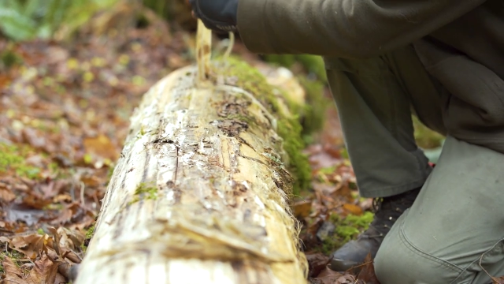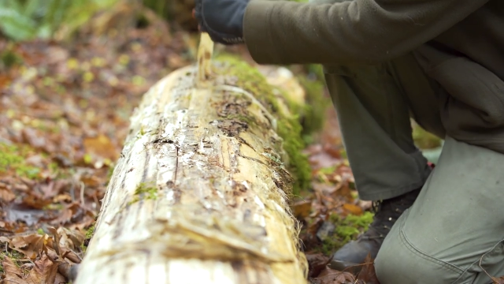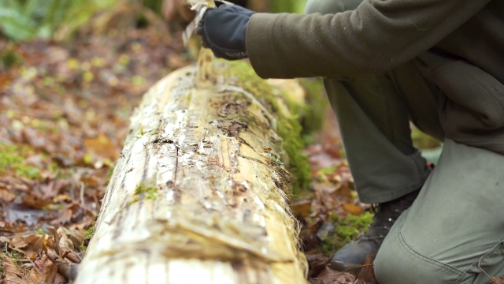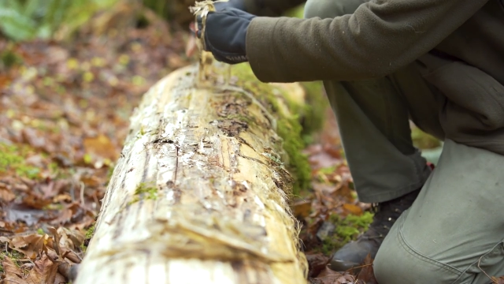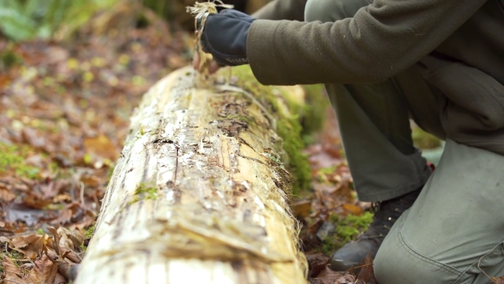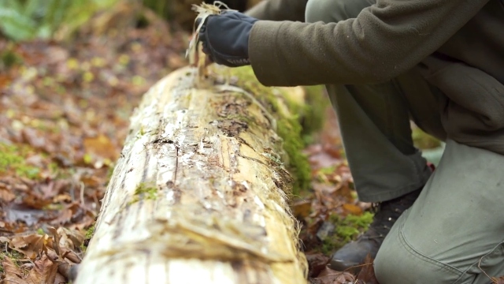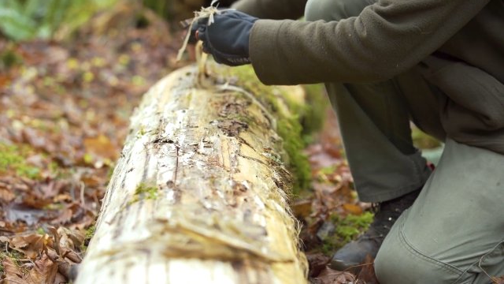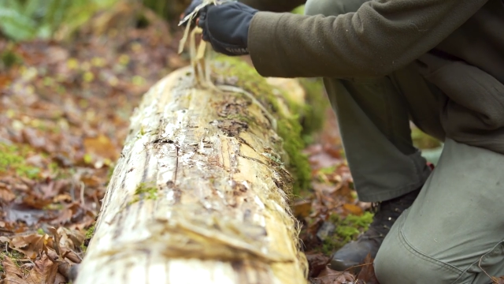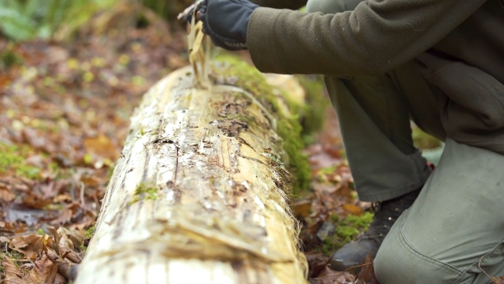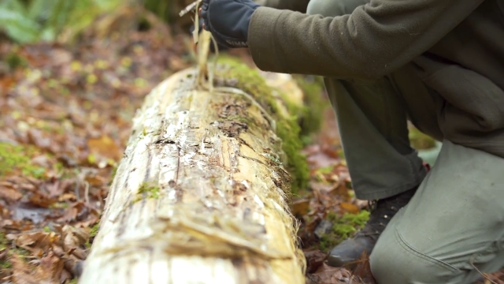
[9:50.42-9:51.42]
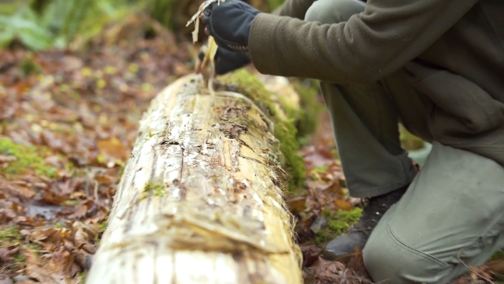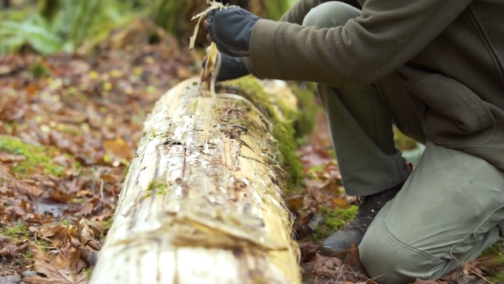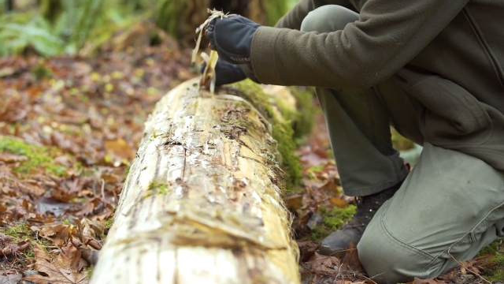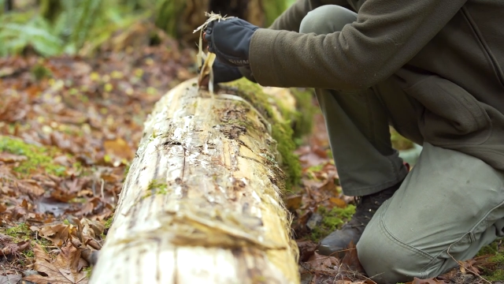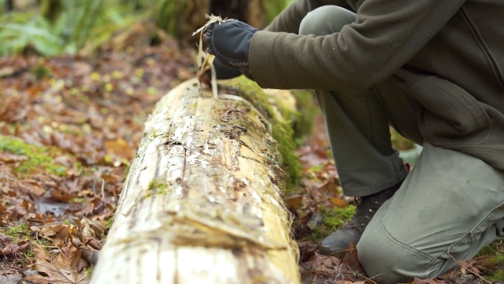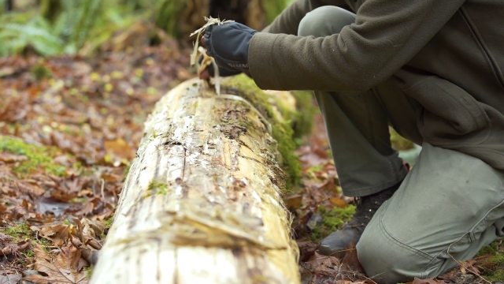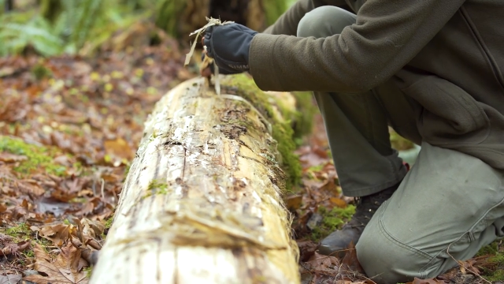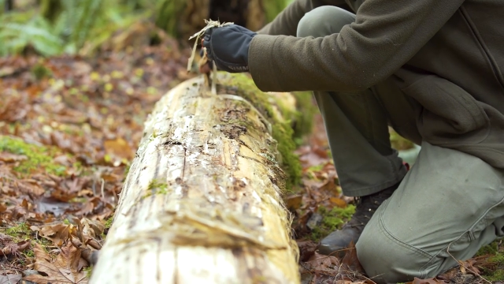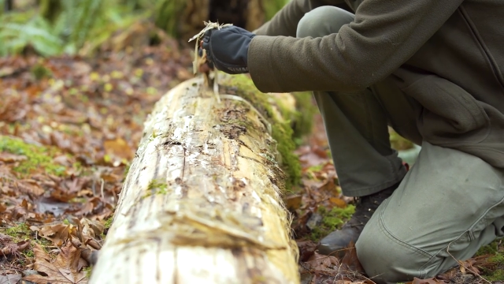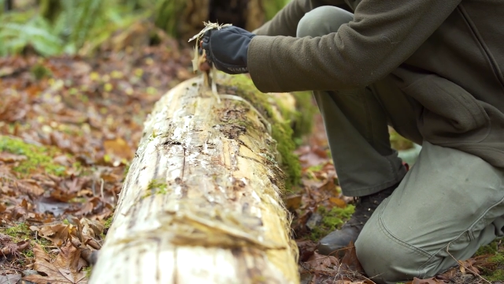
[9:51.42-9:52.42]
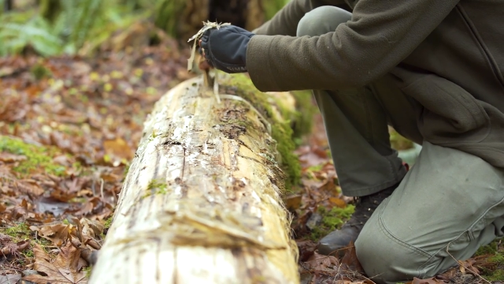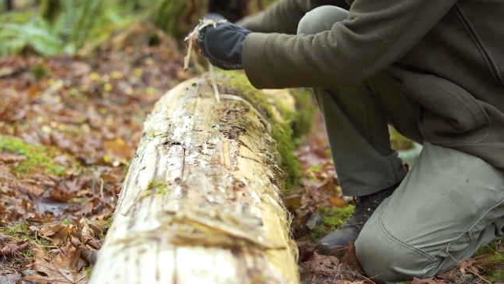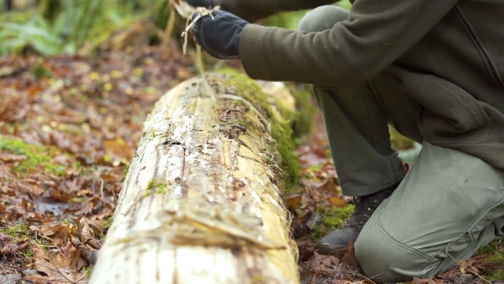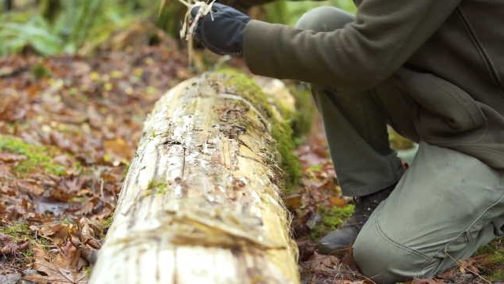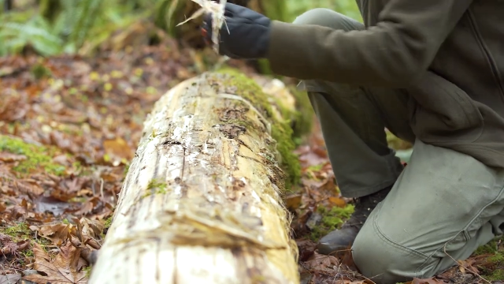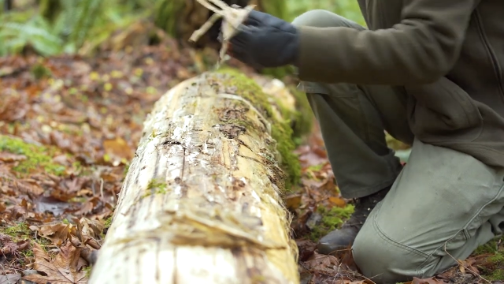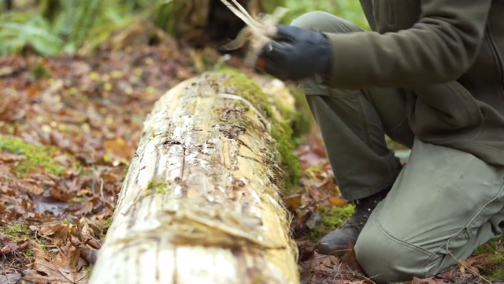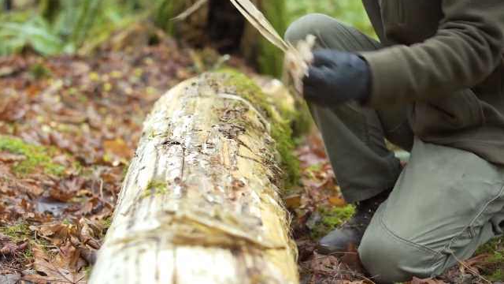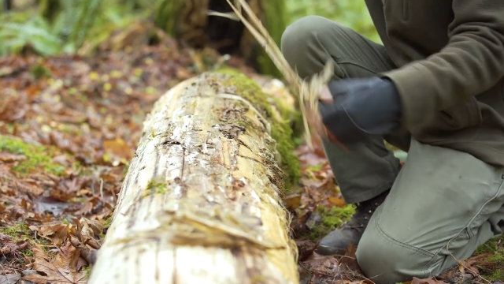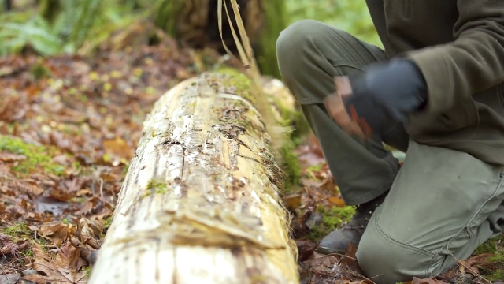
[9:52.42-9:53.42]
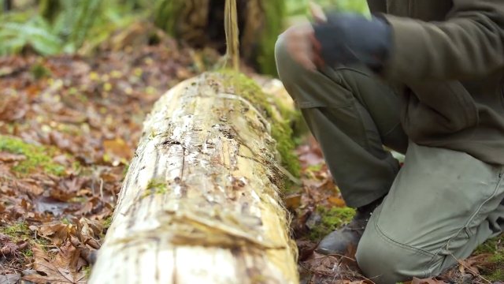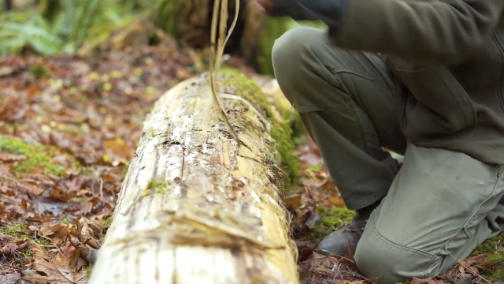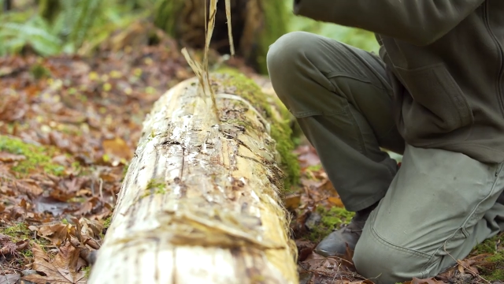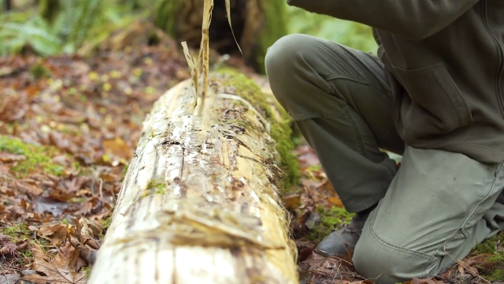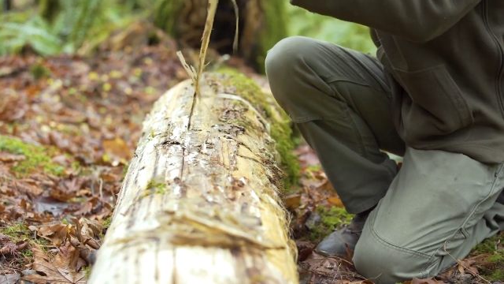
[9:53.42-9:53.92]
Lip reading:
(no speaker visible)